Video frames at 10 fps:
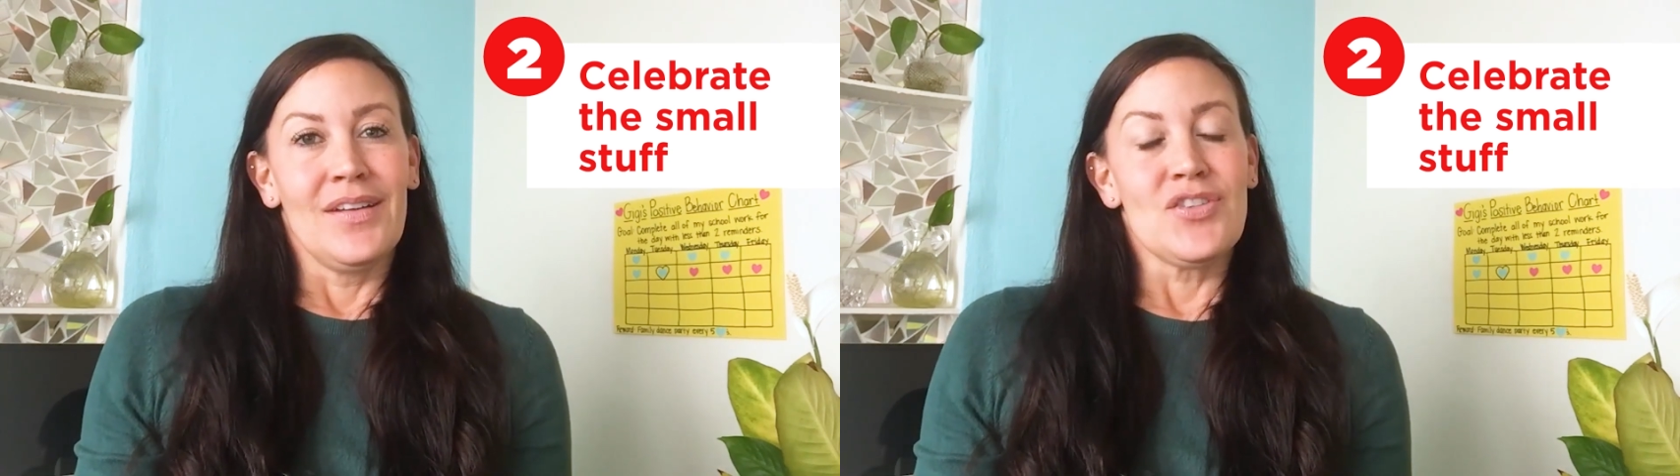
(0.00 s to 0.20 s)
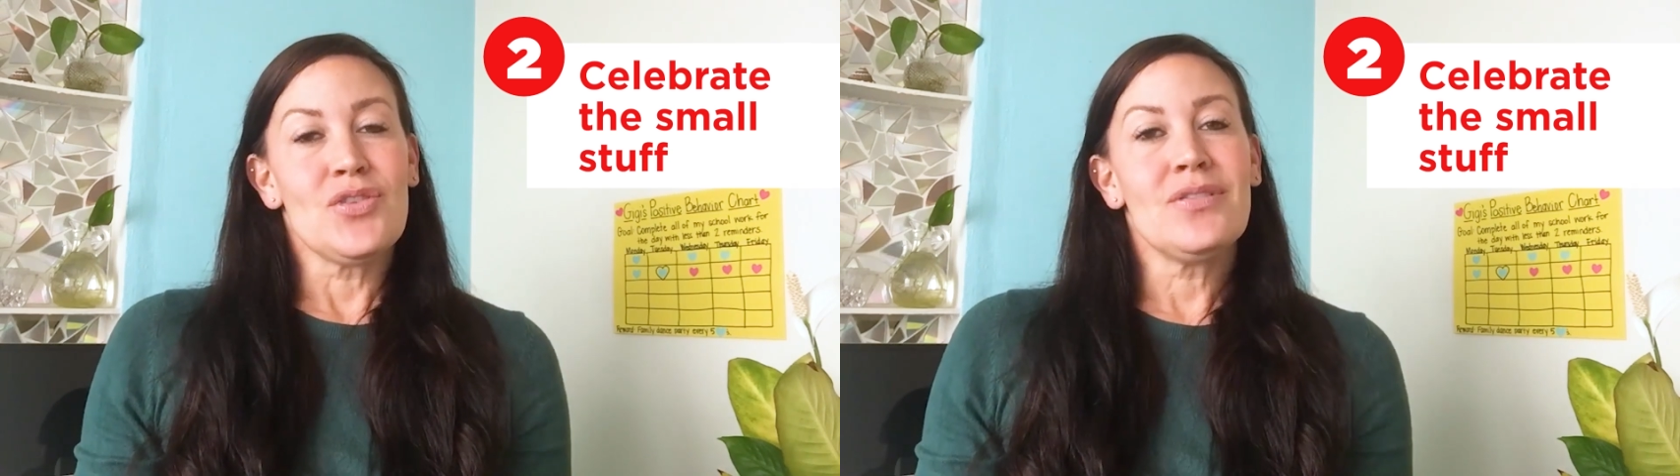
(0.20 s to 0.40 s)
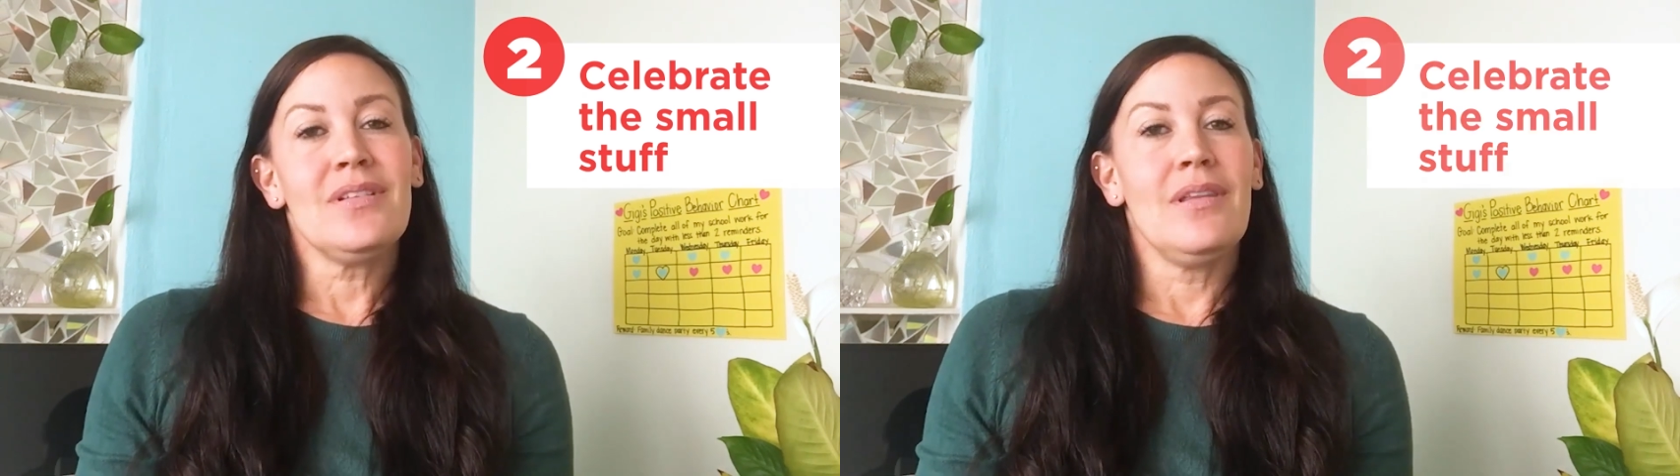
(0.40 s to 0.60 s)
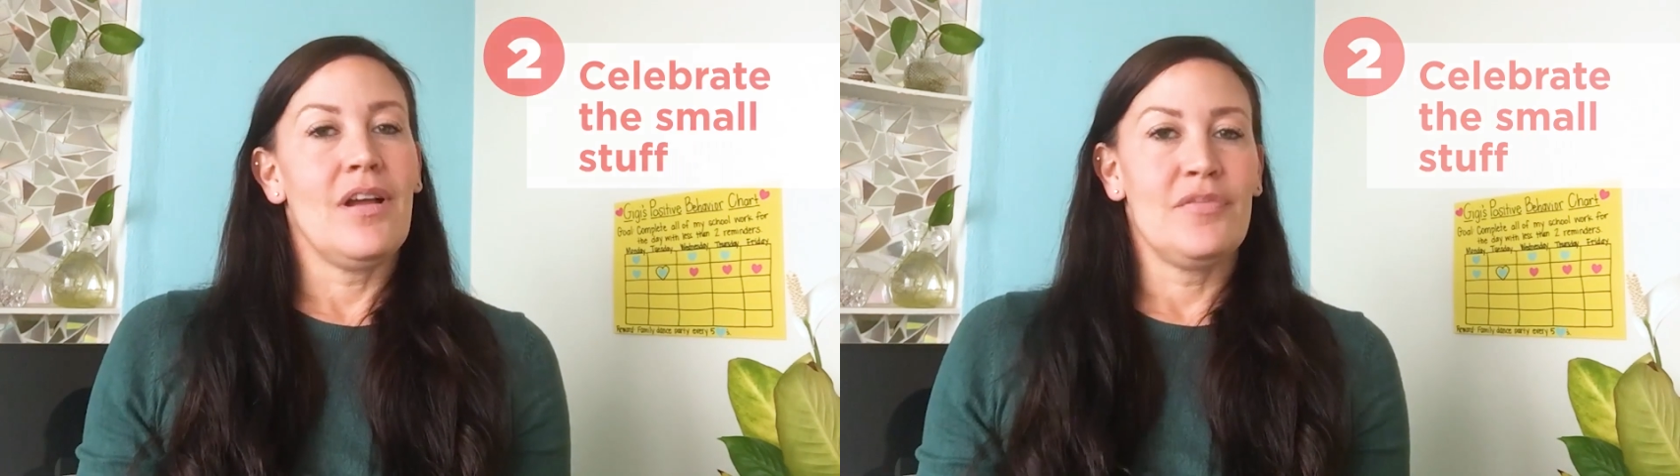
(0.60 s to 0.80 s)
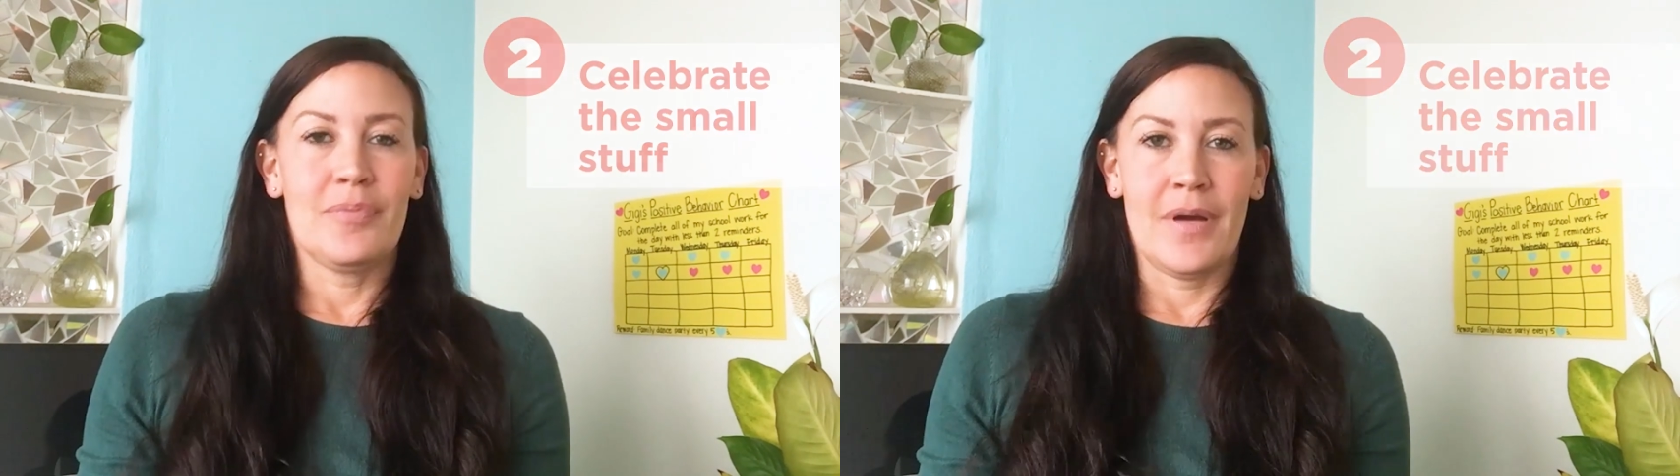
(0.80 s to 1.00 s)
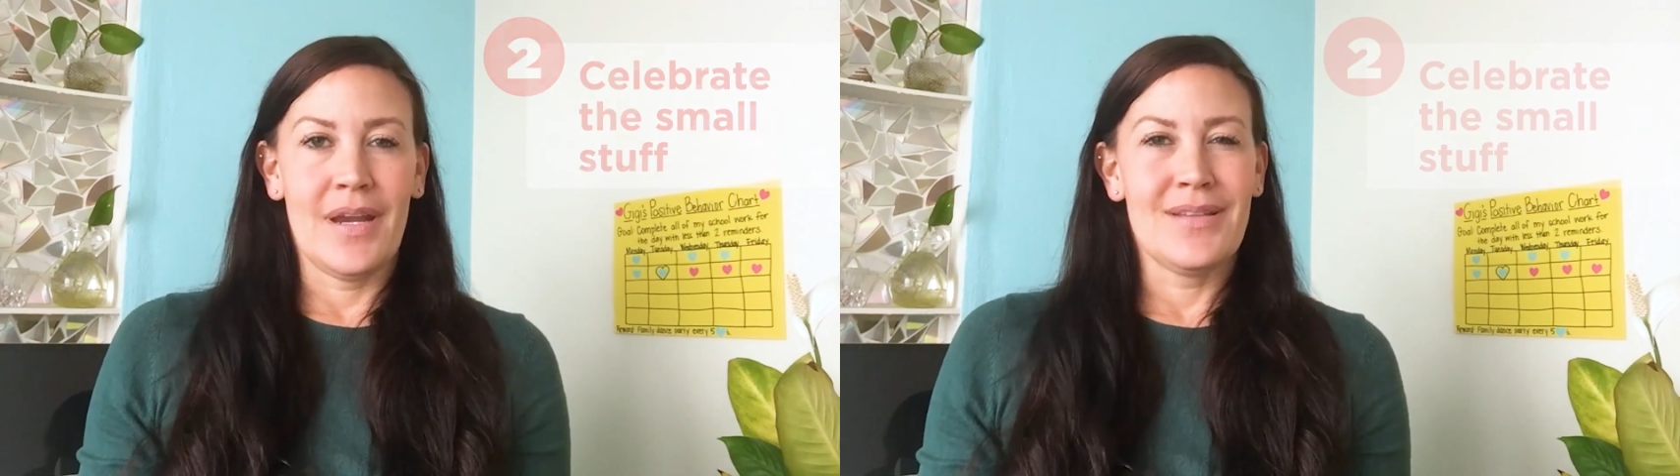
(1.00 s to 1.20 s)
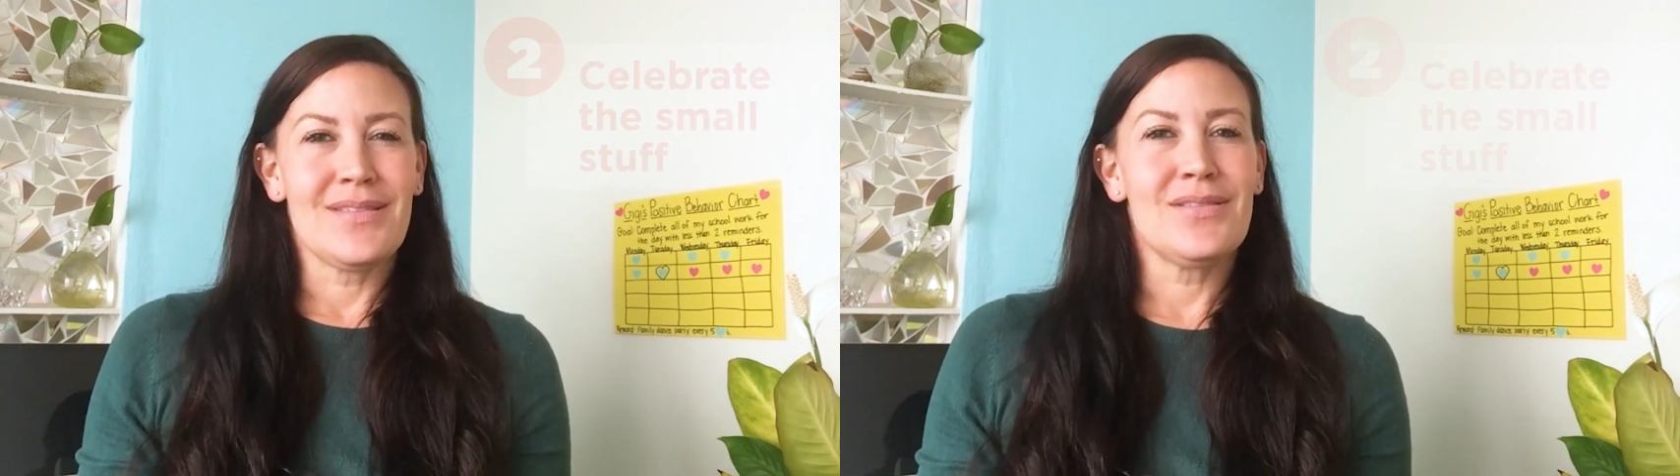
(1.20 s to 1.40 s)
Children love praise,